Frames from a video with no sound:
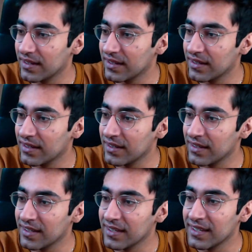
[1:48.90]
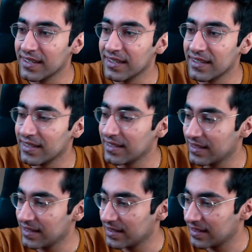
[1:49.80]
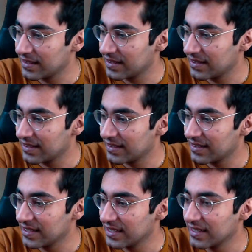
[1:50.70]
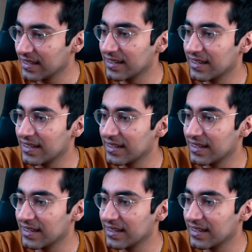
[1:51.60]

Nobody speaks.